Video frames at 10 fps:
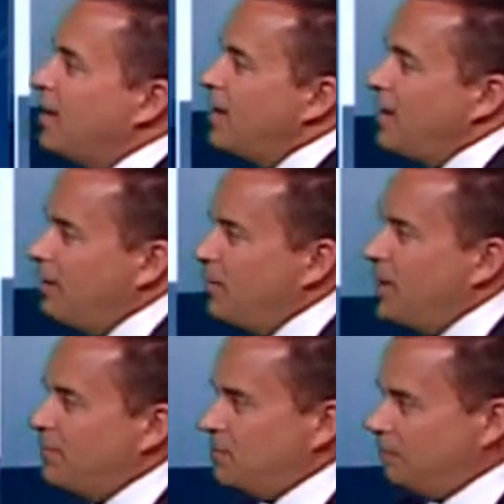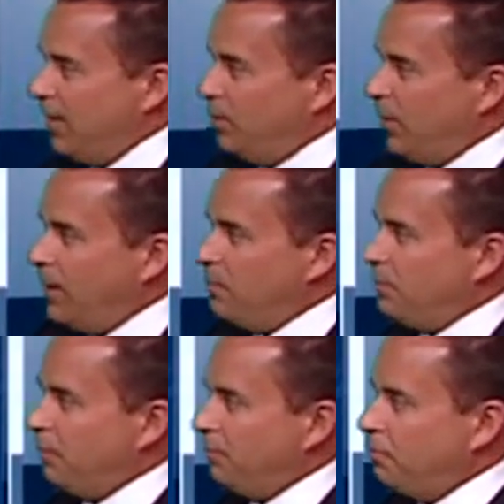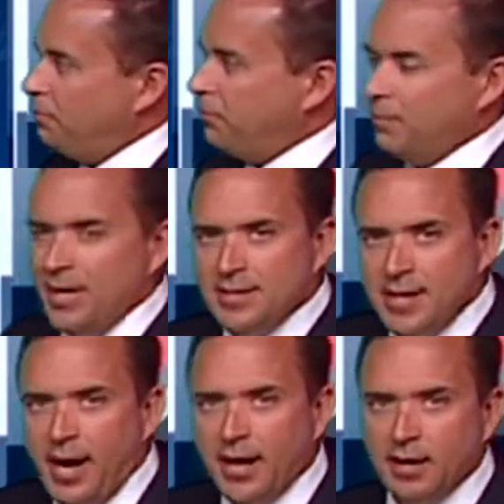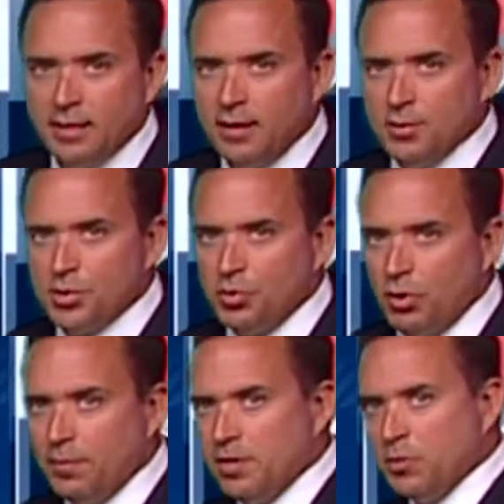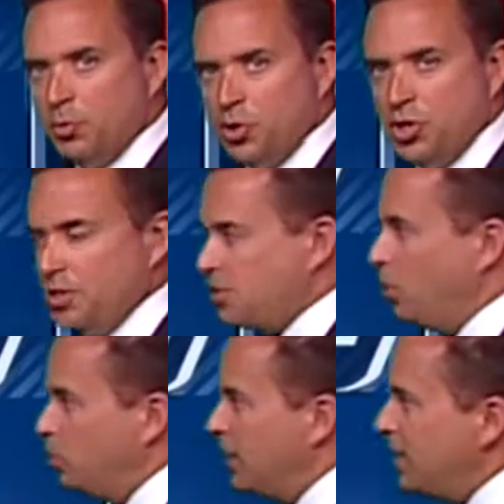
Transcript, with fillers: and we have some light rain moving through from a dying thunderstorm that is pushing slowly